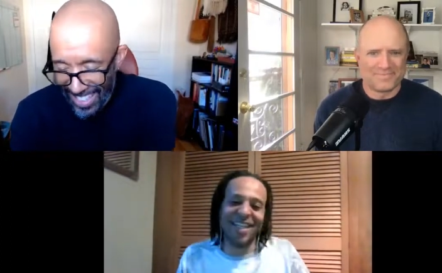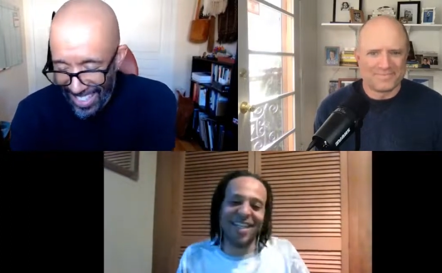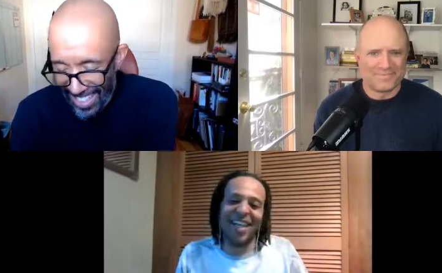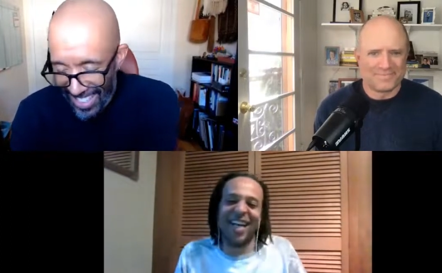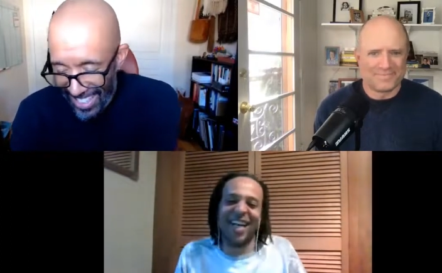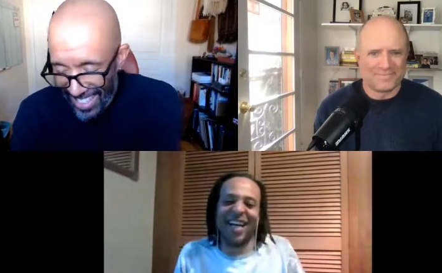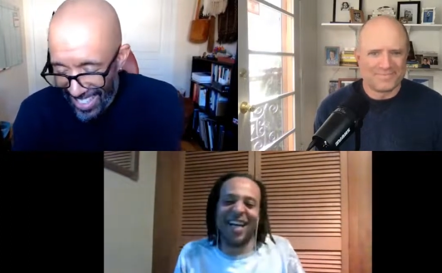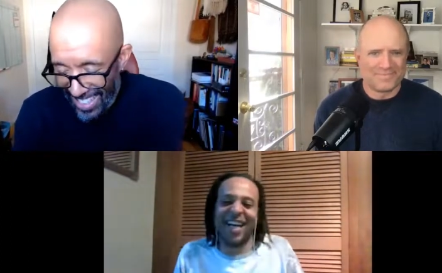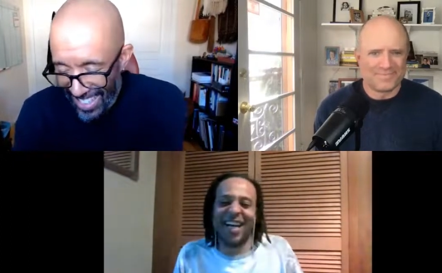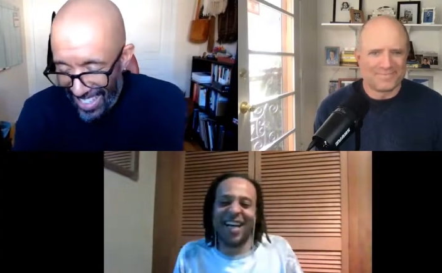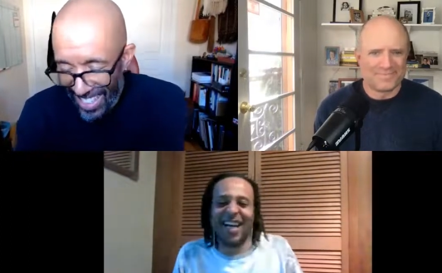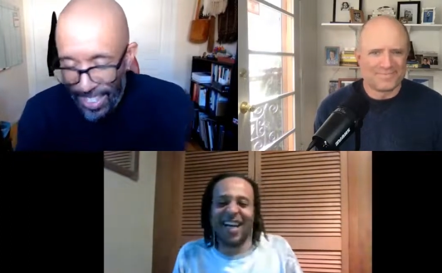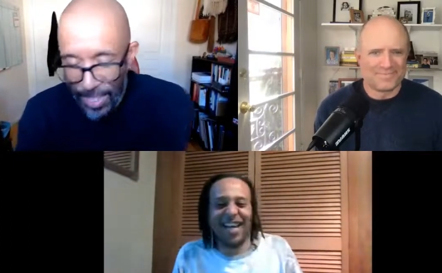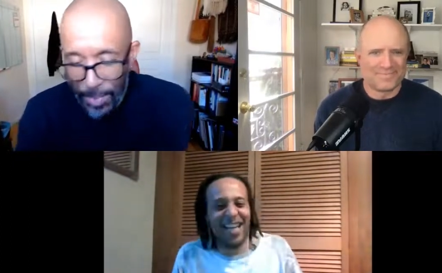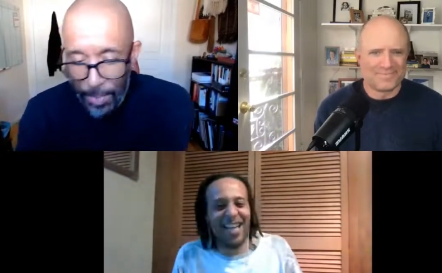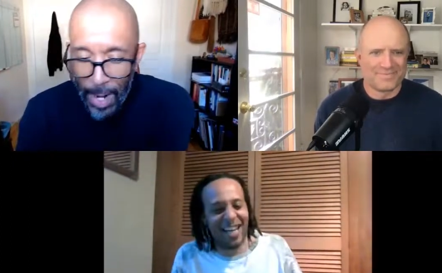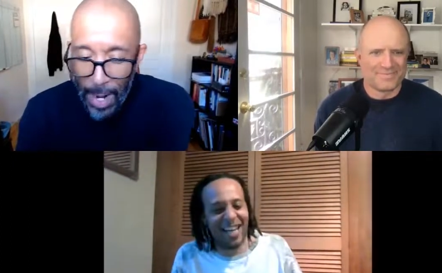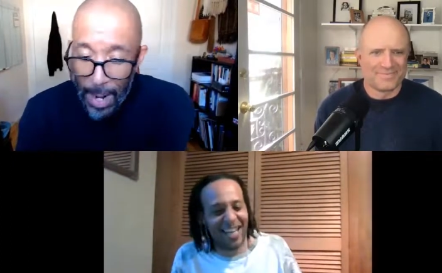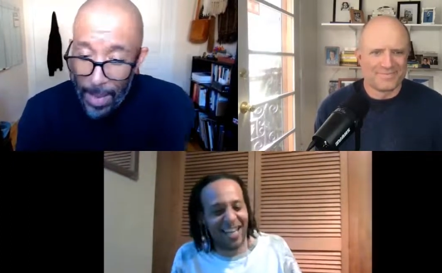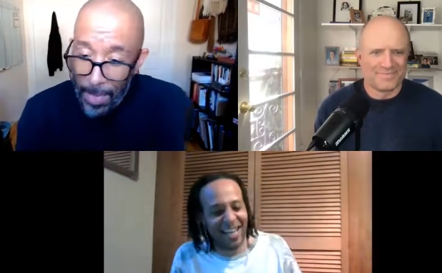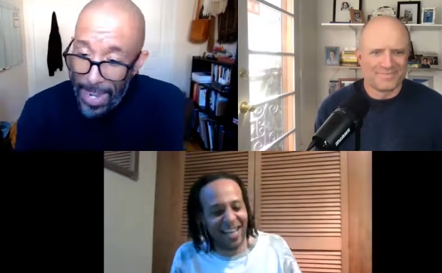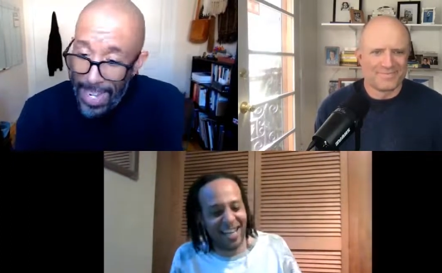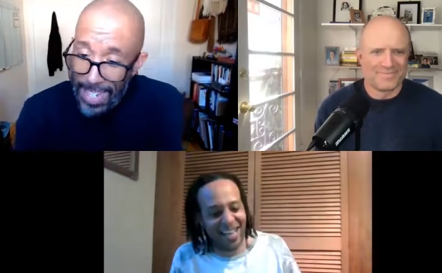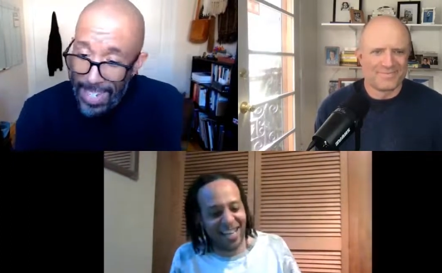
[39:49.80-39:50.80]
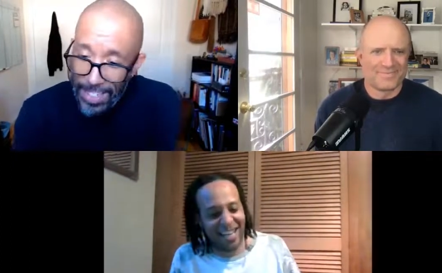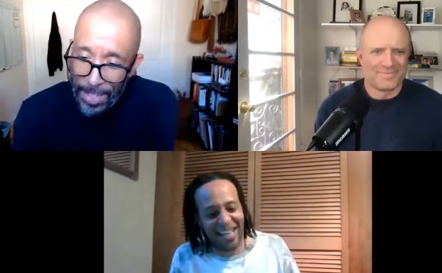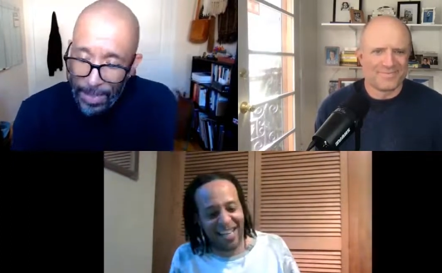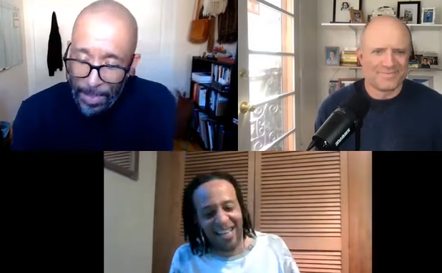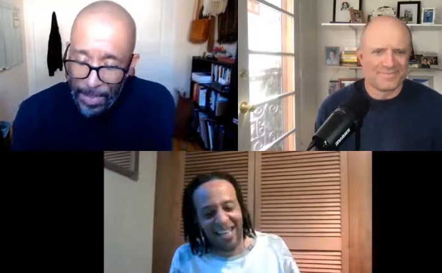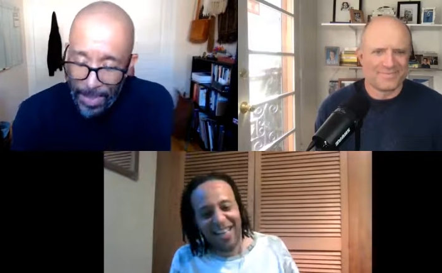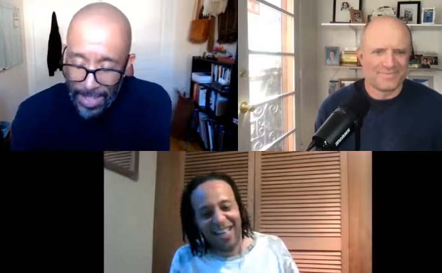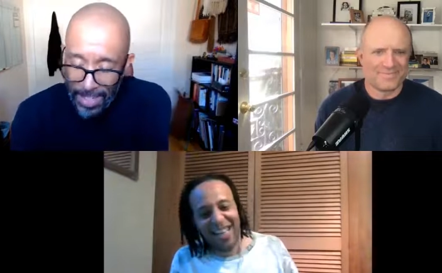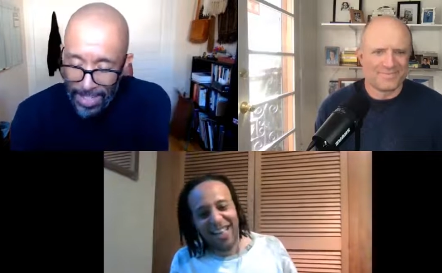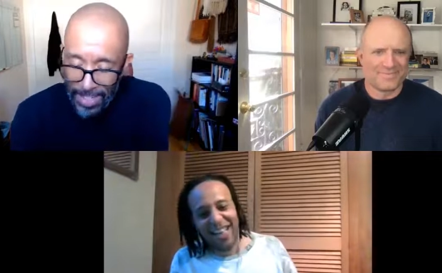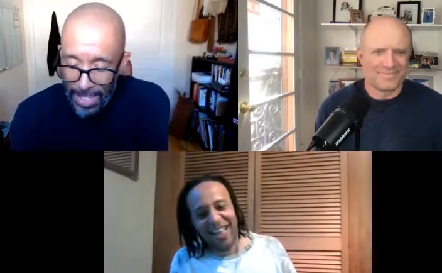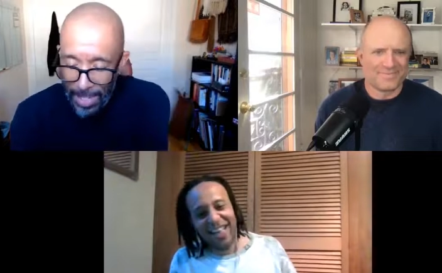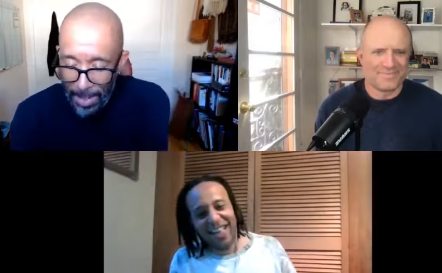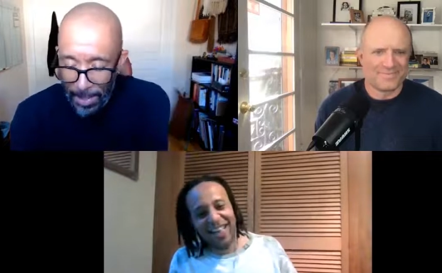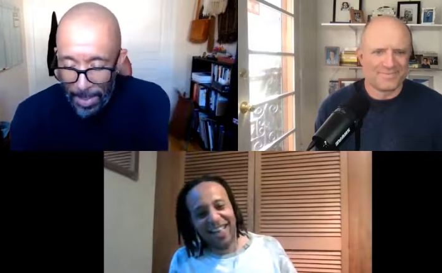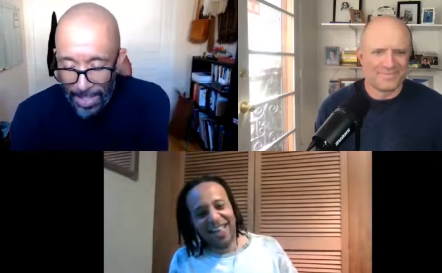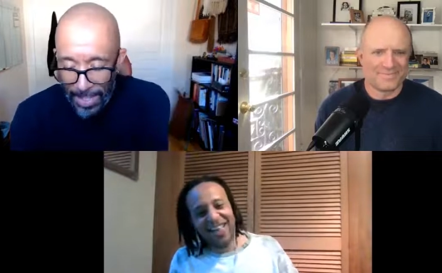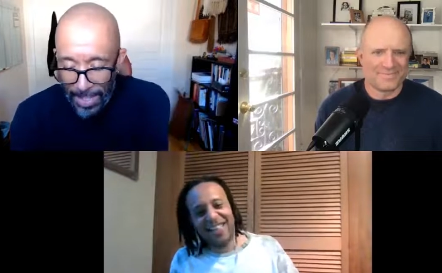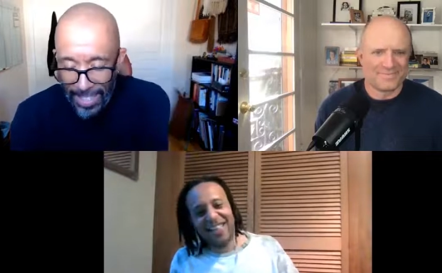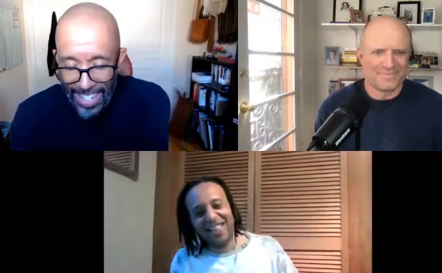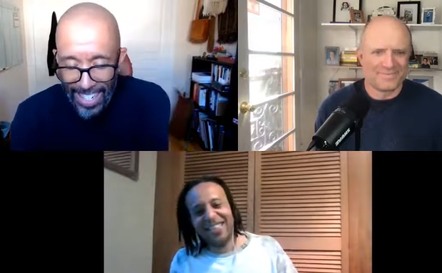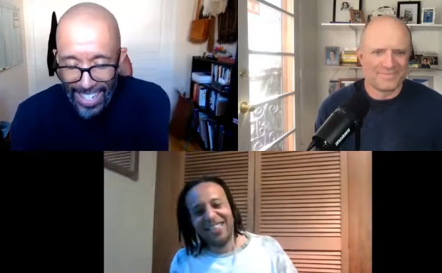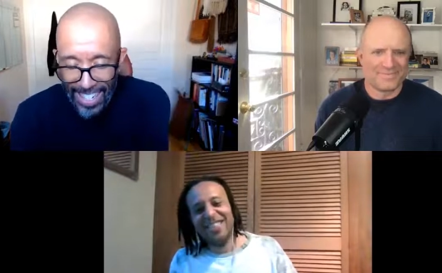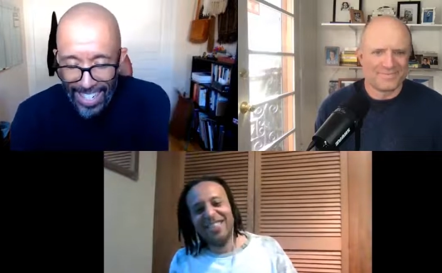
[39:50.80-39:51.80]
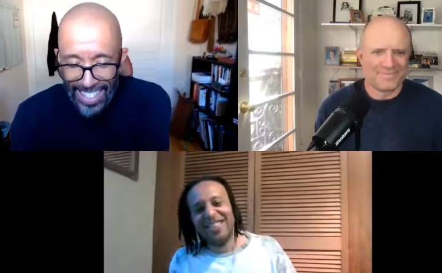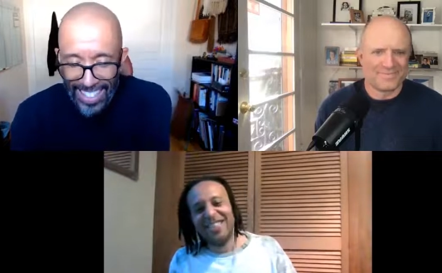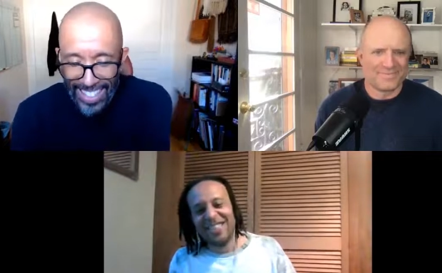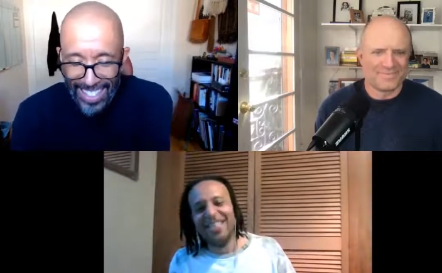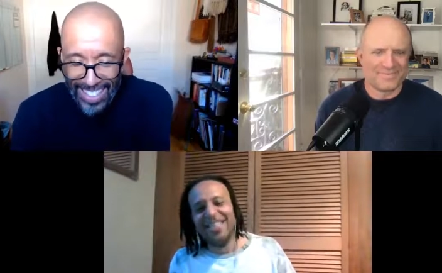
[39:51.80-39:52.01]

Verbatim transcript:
Speaker 1: mom has something to say about that.